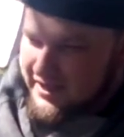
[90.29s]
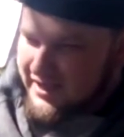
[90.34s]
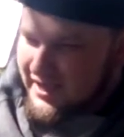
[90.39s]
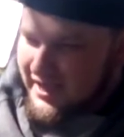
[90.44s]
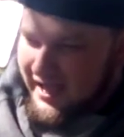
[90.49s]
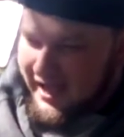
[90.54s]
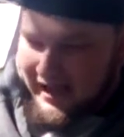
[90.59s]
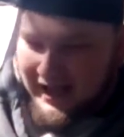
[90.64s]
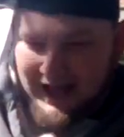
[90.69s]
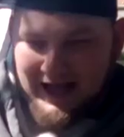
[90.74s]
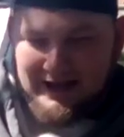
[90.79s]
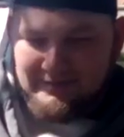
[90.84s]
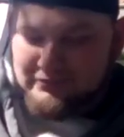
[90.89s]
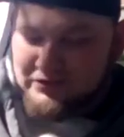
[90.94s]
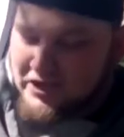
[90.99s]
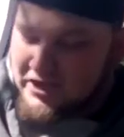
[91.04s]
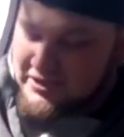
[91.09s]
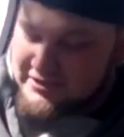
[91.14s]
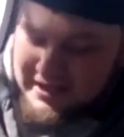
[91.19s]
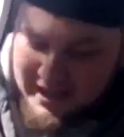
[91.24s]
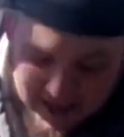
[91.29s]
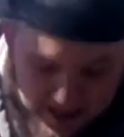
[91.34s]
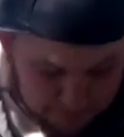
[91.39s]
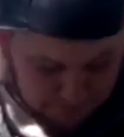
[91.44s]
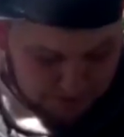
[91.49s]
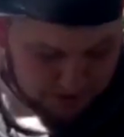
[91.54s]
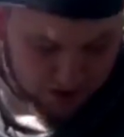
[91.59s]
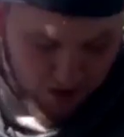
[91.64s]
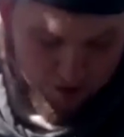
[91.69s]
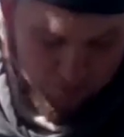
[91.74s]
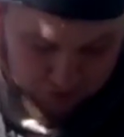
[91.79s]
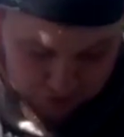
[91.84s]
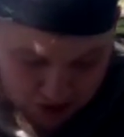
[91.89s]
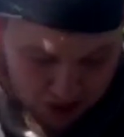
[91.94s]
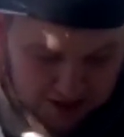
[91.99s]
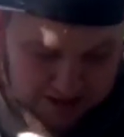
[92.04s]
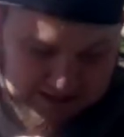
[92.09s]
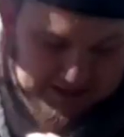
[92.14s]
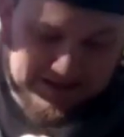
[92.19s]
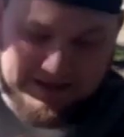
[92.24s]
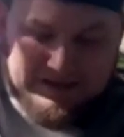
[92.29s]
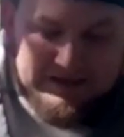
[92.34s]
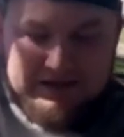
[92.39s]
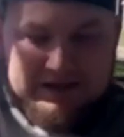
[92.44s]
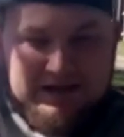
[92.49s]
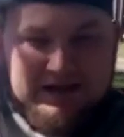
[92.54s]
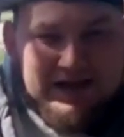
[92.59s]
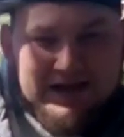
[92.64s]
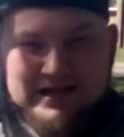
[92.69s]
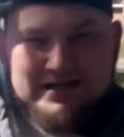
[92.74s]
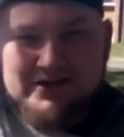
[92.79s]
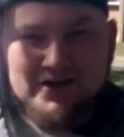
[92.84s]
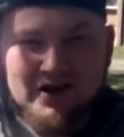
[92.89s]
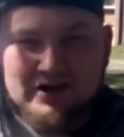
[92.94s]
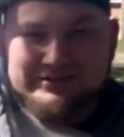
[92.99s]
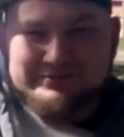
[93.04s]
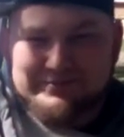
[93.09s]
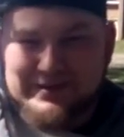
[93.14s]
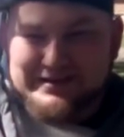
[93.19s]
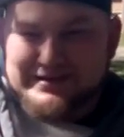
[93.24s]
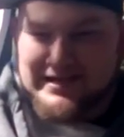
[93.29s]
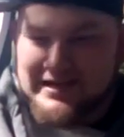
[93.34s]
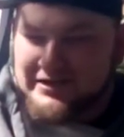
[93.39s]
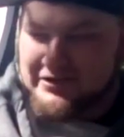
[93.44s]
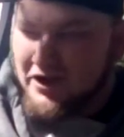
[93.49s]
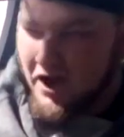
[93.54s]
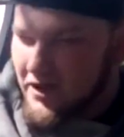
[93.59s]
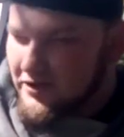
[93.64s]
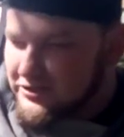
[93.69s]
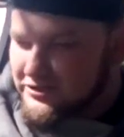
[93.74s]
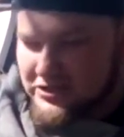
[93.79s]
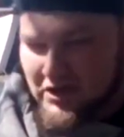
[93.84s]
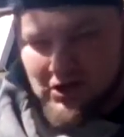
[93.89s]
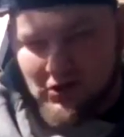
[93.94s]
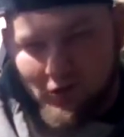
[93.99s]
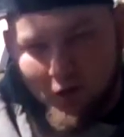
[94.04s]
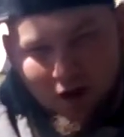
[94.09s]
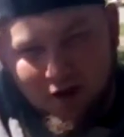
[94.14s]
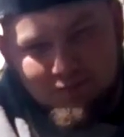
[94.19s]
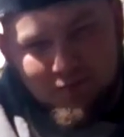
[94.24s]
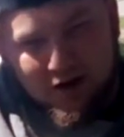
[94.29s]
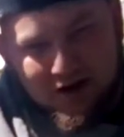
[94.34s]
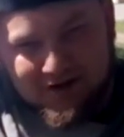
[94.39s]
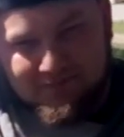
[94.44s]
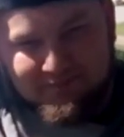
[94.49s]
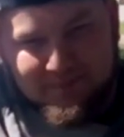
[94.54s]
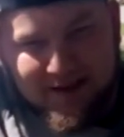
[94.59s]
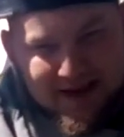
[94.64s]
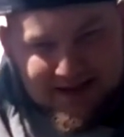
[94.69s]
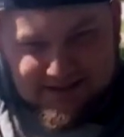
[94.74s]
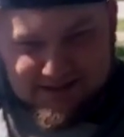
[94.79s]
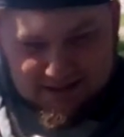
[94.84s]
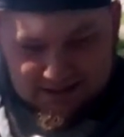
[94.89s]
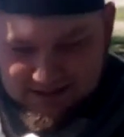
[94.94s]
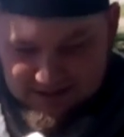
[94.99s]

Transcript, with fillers: All right. I'm just happy-go-lucky. it cost me ten dollars to go to Walmart and back.